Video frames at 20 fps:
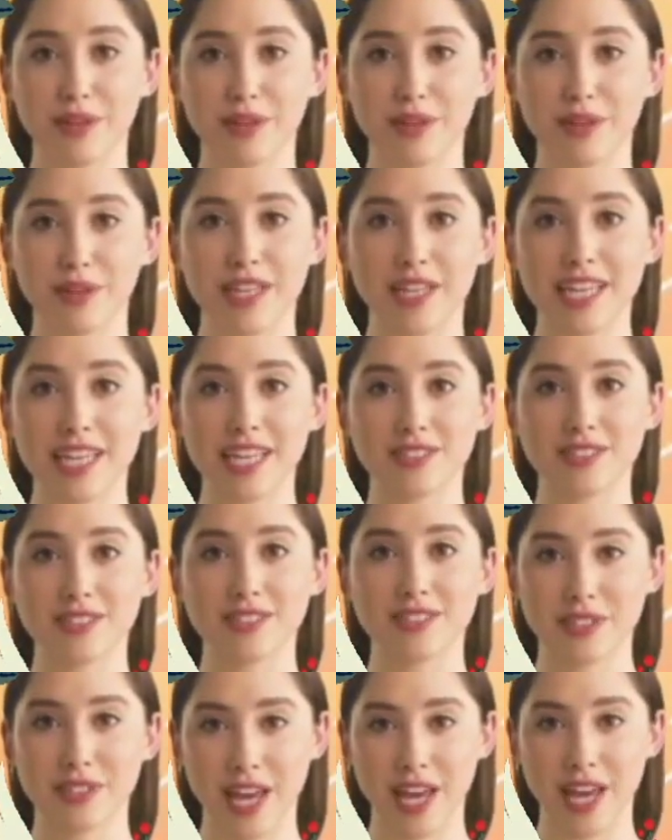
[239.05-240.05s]
an adult
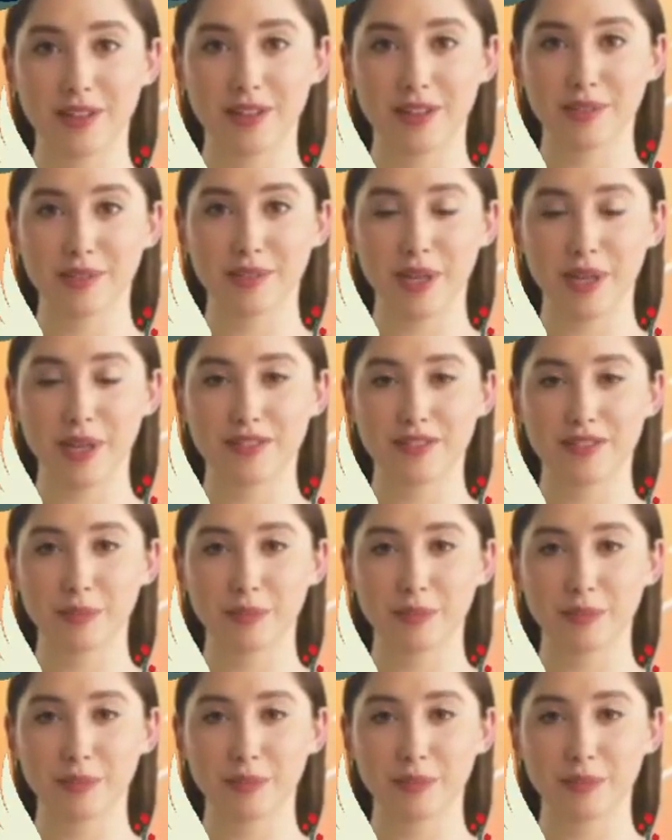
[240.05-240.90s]
coloring book for women of